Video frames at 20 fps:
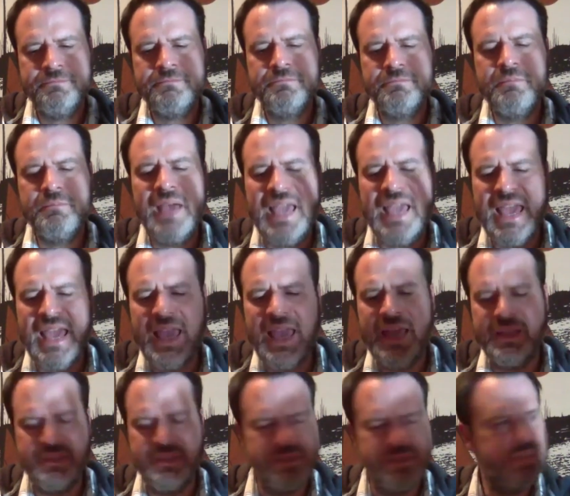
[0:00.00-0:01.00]
My
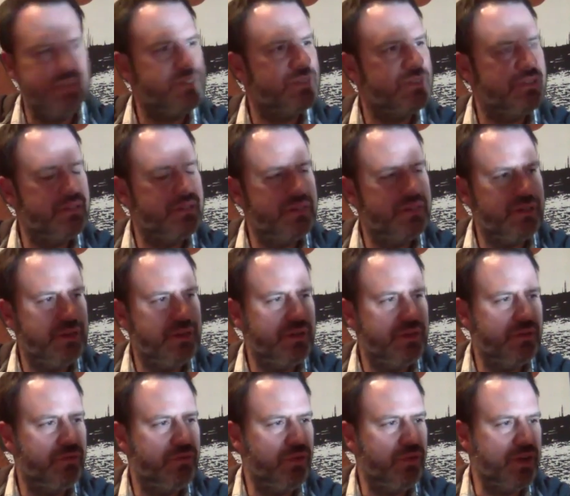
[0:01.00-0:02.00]
hands,
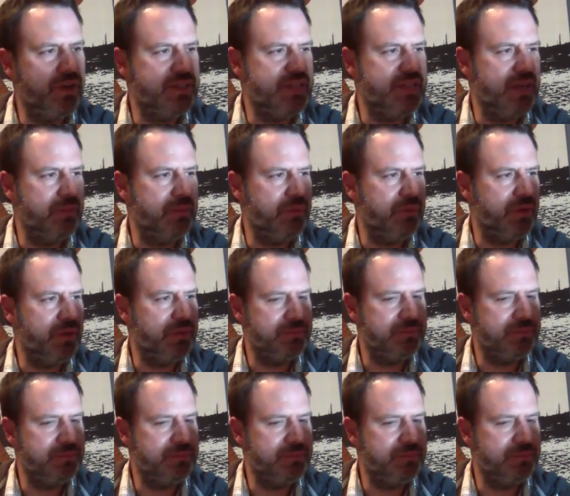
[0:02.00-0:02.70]
for example